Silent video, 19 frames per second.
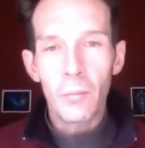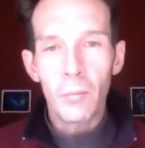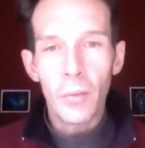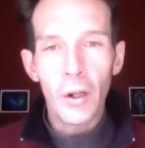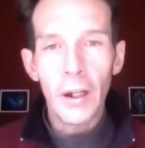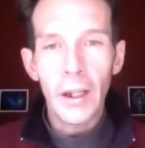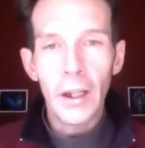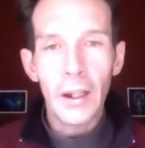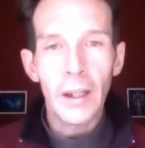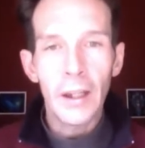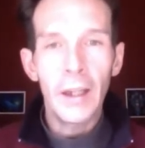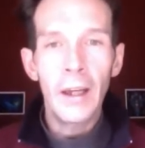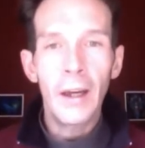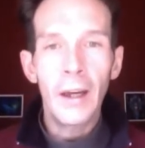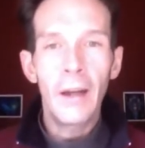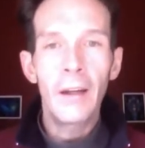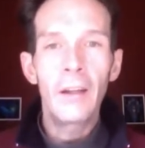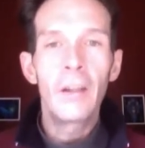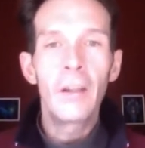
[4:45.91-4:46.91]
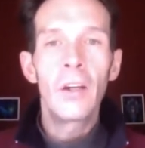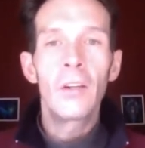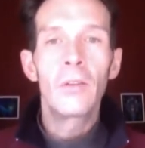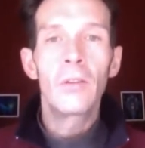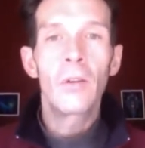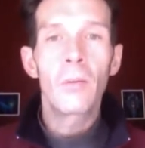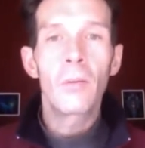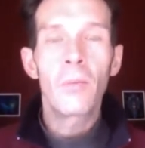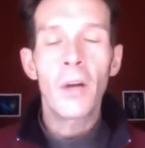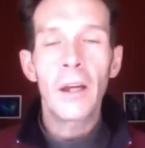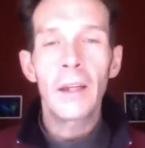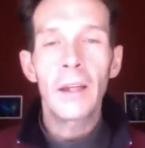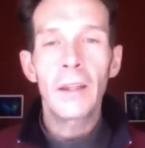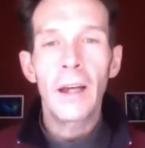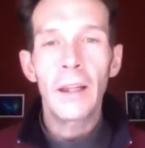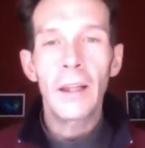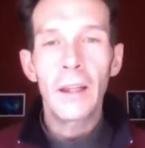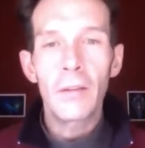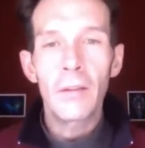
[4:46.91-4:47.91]
bring it in, you're bringing
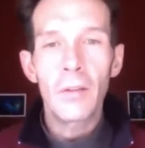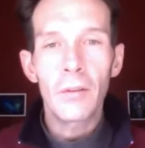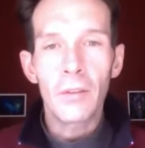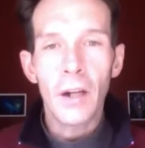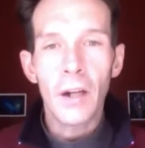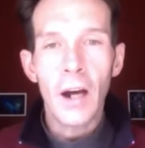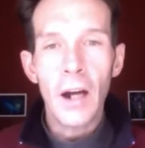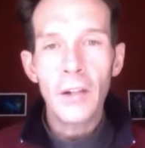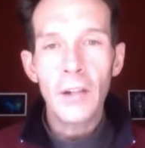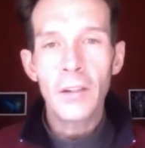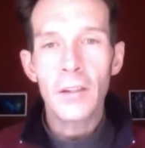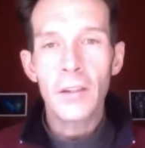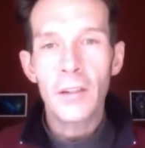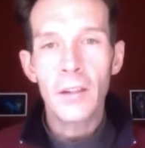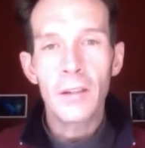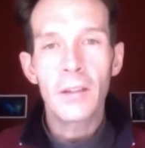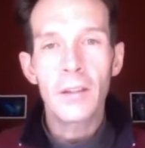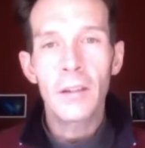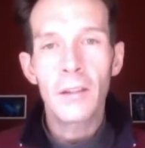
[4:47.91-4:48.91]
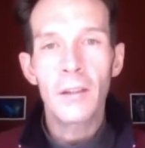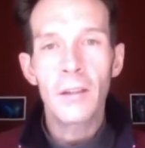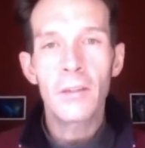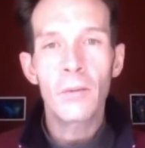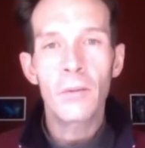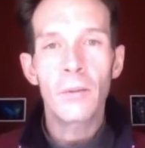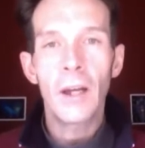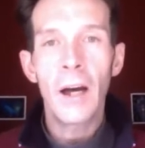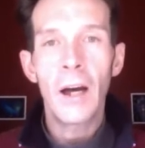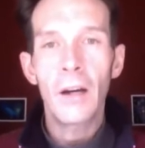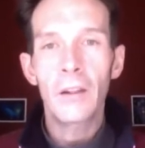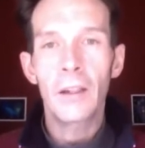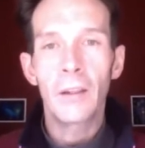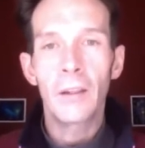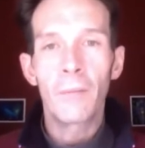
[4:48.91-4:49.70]
that level of consciousness into this reality.